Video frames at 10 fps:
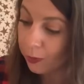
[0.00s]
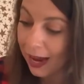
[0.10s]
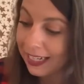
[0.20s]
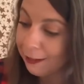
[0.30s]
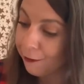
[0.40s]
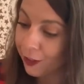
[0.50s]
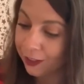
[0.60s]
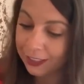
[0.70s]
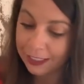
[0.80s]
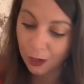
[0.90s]
ready
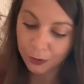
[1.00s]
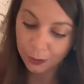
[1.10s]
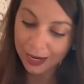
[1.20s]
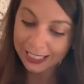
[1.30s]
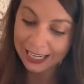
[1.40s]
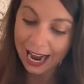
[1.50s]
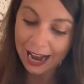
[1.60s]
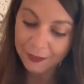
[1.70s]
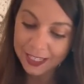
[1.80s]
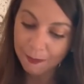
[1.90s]
for, you know, they're ready to
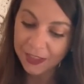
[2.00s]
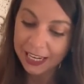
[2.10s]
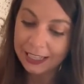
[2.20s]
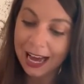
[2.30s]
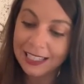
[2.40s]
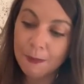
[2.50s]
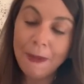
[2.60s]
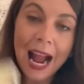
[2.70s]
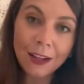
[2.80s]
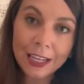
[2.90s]
have something that's
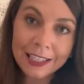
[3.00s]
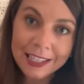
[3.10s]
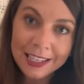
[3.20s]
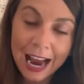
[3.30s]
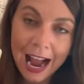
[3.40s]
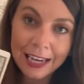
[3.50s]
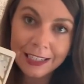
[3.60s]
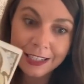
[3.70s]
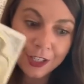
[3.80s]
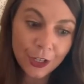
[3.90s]
balanced
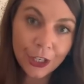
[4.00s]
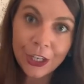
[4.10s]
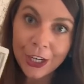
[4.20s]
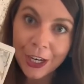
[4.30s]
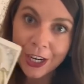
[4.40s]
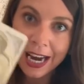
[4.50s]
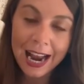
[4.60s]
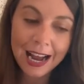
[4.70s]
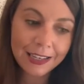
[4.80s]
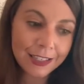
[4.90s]
and secure
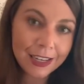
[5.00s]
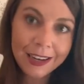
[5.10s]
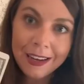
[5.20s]
and